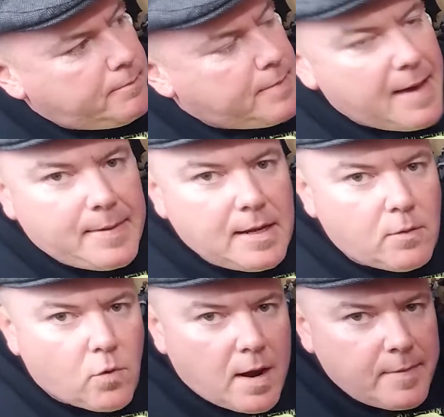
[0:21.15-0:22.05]
Batman
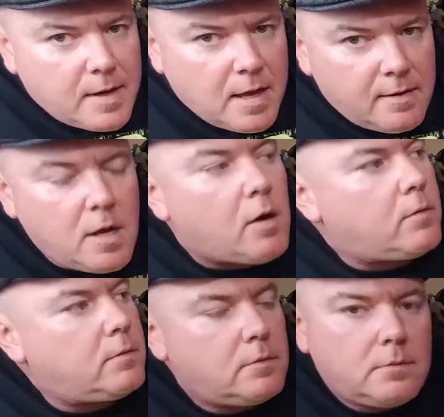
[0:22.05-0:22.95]
and Robin kind. Of, no,
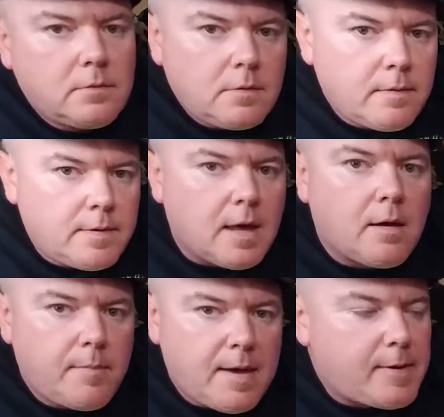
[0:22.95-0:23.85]
yeah,
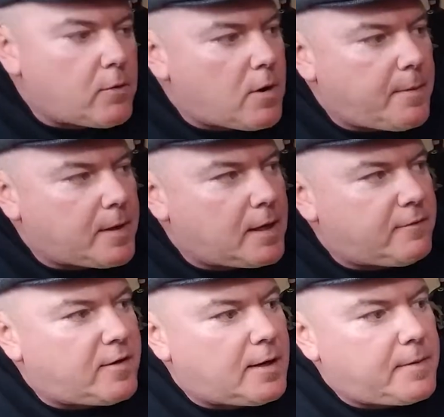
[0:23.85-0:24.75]
Batman and Robin kind
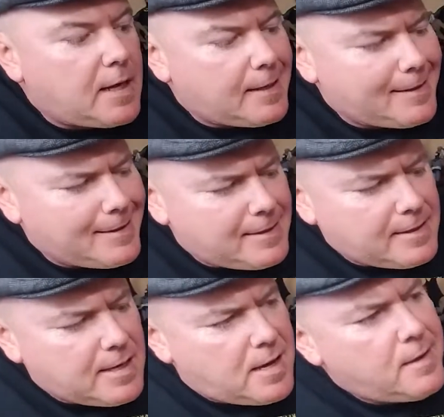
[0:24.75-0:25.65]
of vibe, kind of like
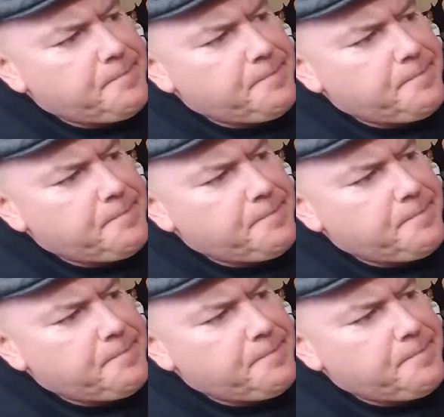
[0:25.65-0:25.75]
the uh,